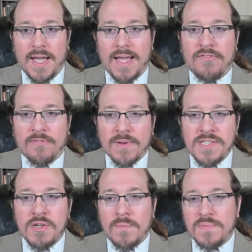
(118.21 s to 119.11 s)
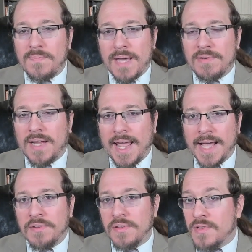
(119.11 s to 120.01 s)
It frees you up to be able to
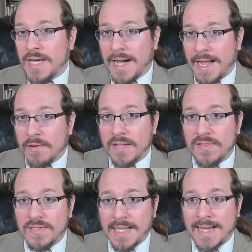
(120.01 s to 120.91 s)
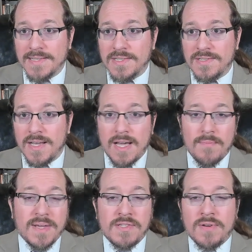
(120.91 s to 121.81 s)
handle those higher level tasks
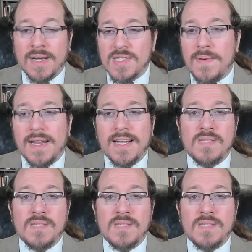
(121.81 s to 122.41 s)
because you're not spending as